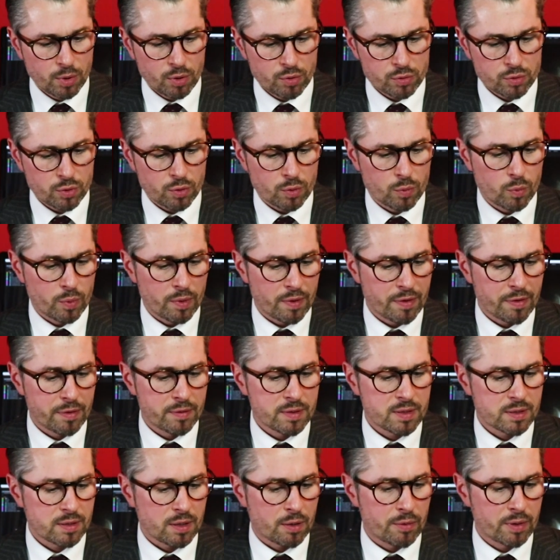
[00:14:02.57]
Moto,
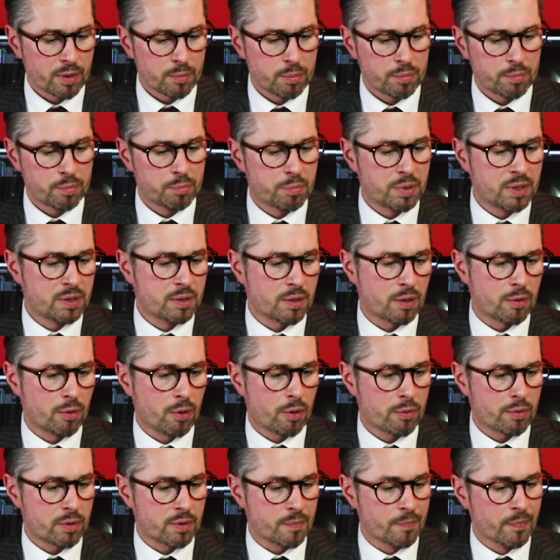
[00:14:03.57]
with starring Peter
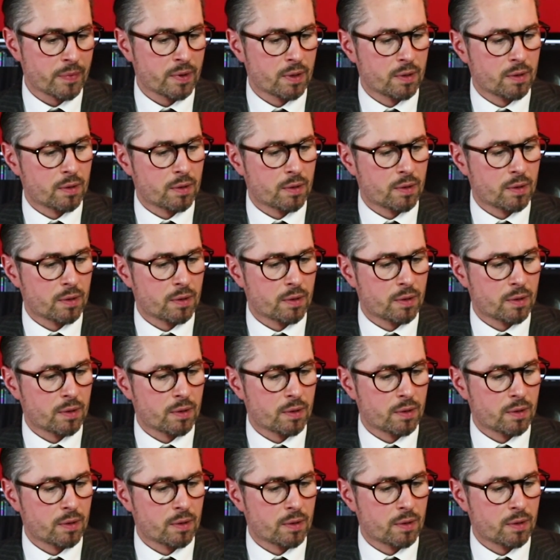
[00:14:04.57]
Lorre